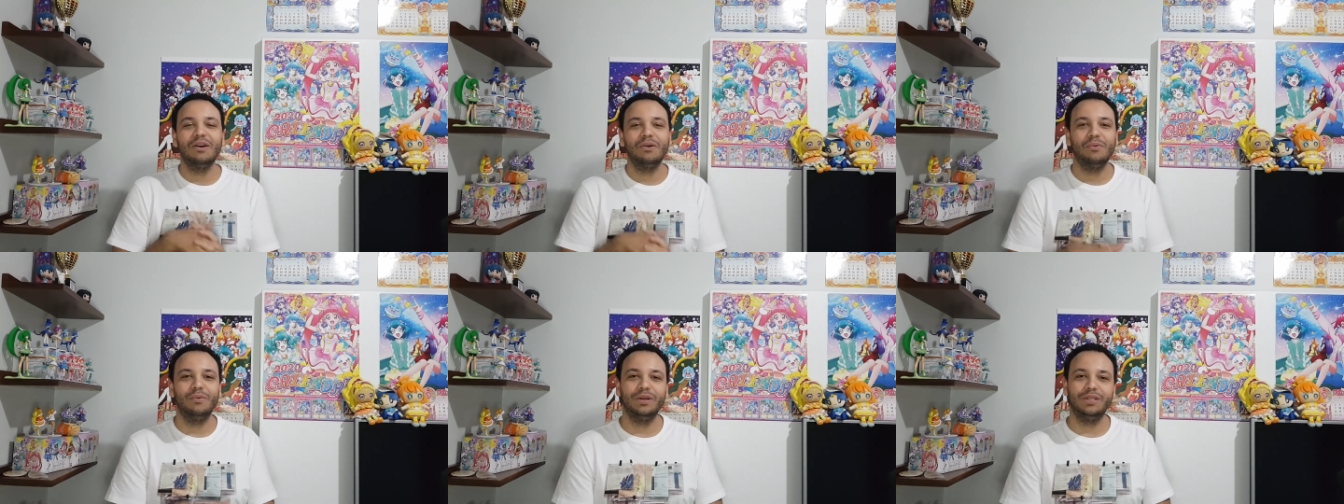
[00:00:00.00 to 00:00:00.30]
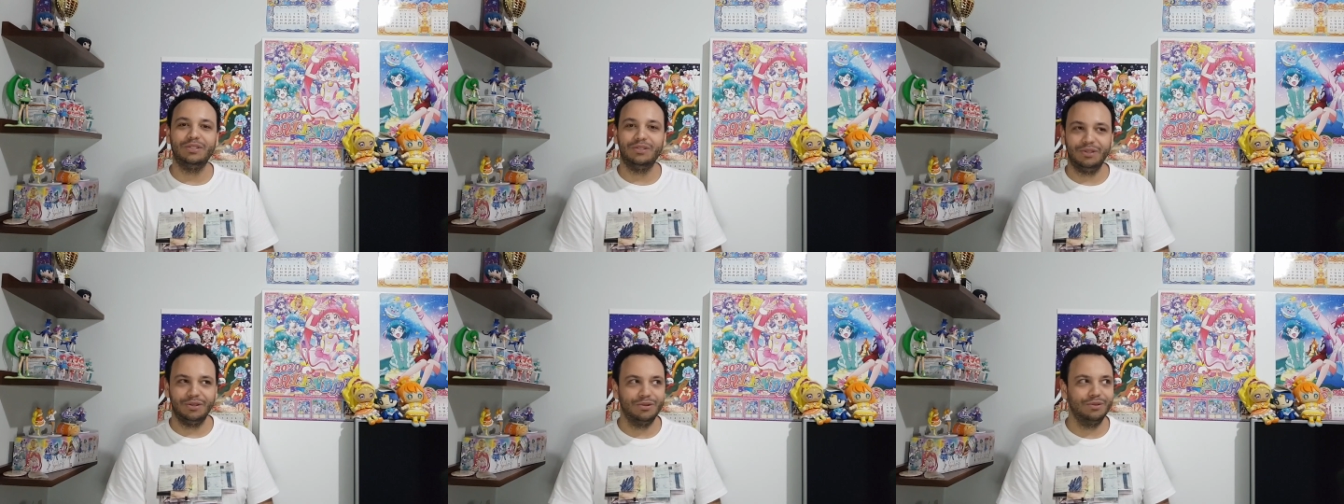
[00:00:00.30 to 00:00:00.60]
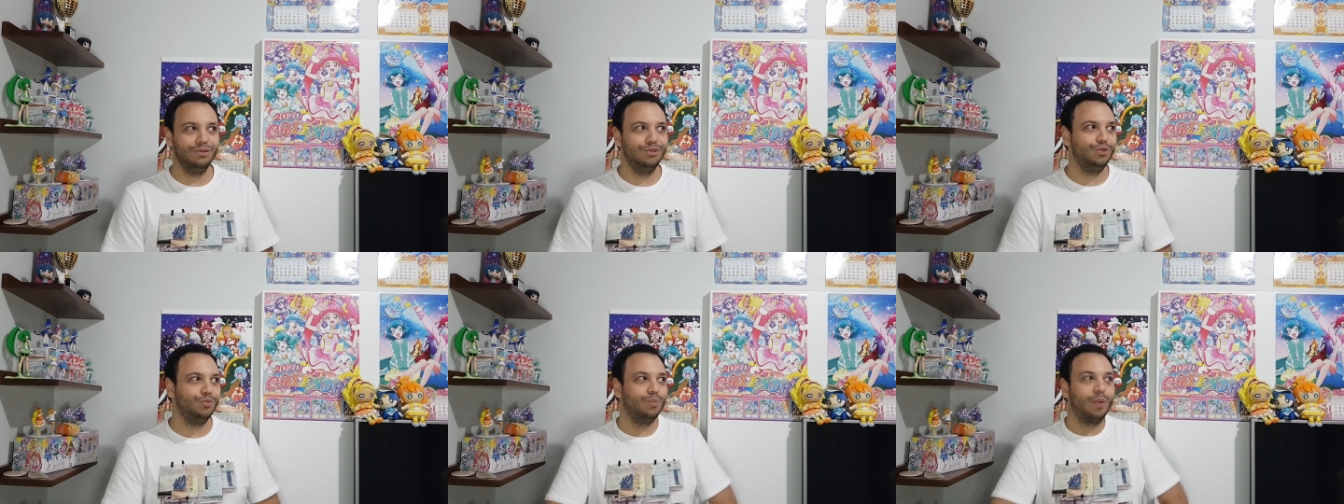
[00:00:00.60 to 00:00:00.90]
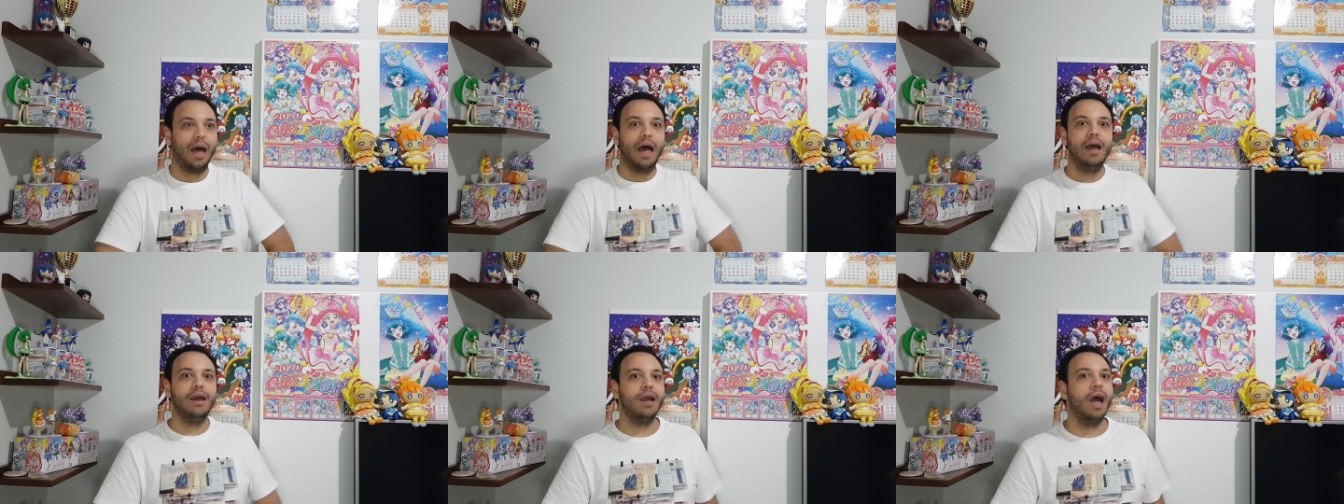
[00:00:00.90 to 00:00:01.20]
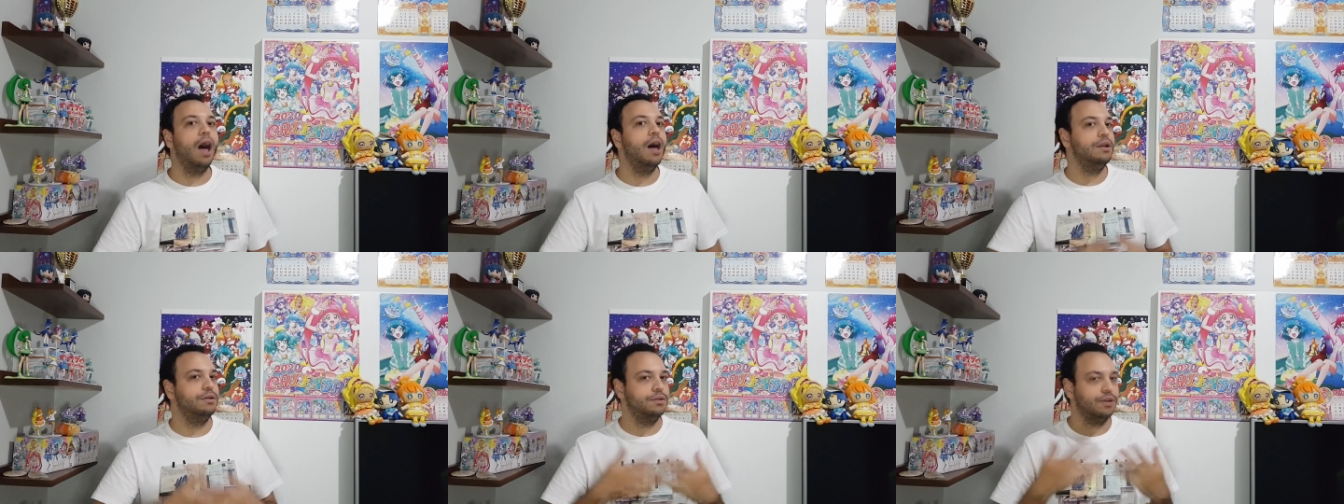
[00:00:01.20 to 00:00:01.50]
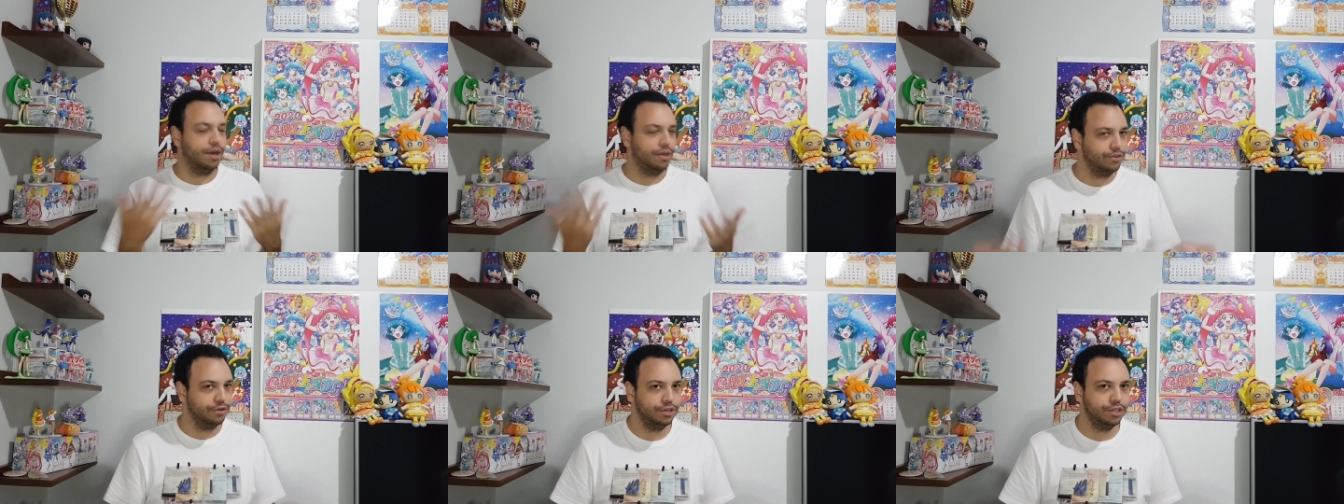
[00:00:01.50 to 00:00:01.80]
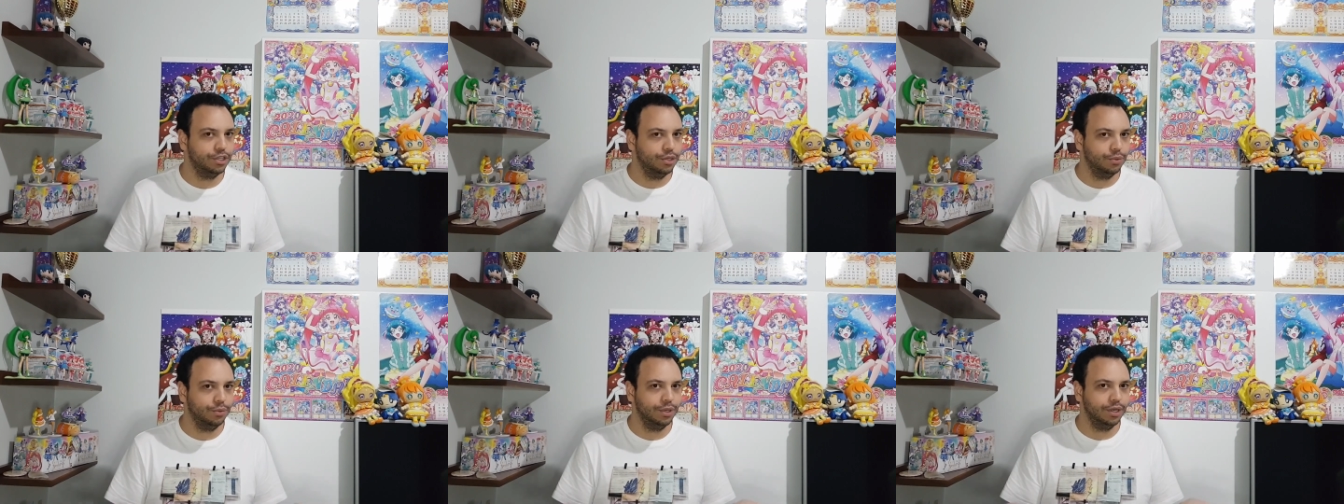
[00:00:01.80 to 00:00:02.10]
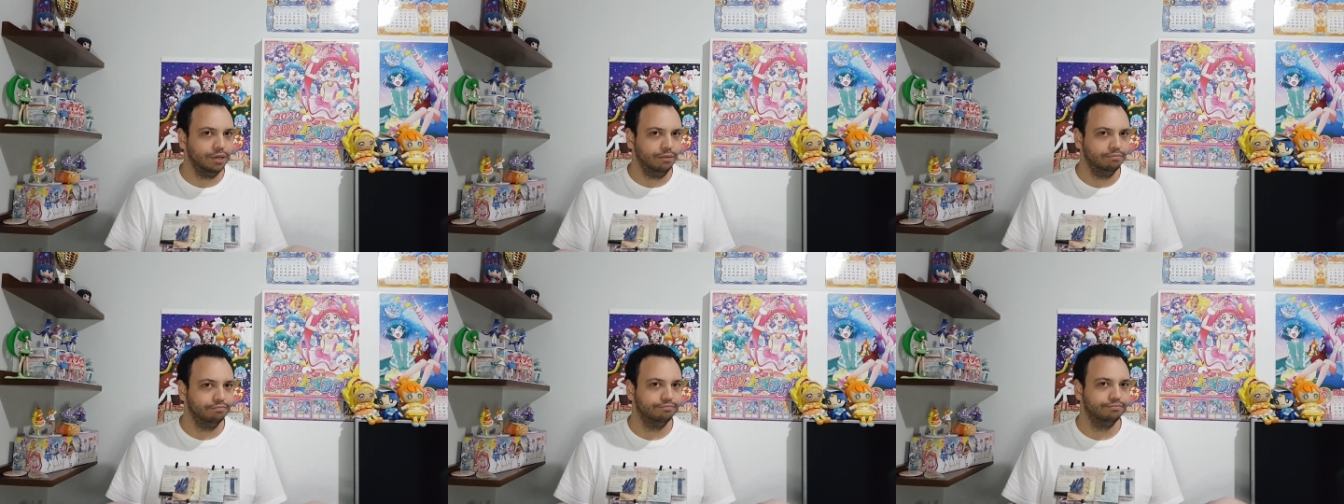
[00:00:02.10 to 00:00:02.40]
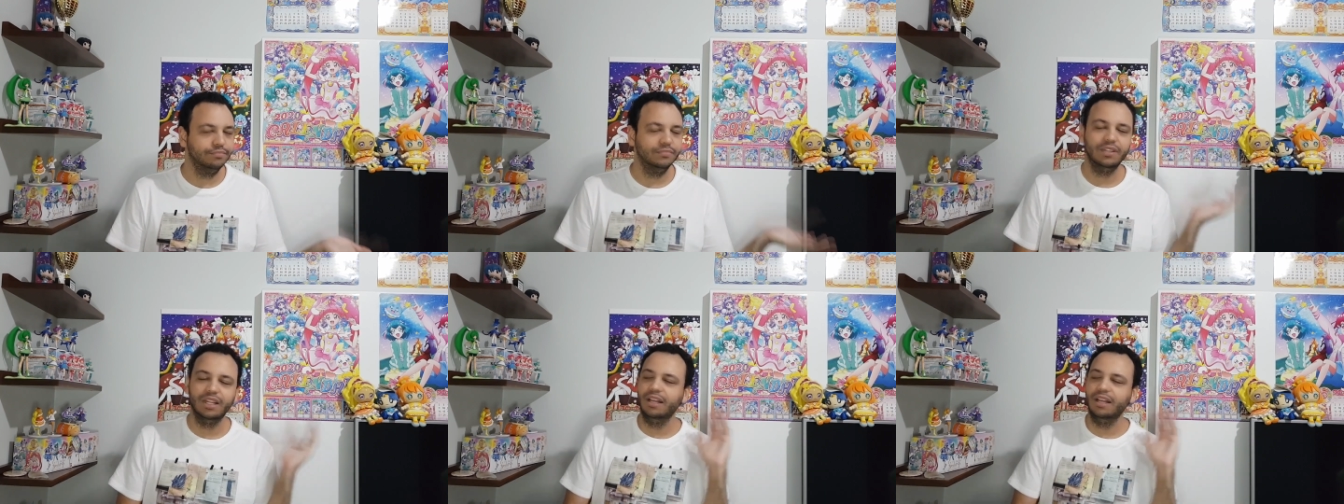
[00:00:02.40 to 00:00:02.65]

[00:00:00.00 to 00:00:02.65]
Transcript: was used by another cure?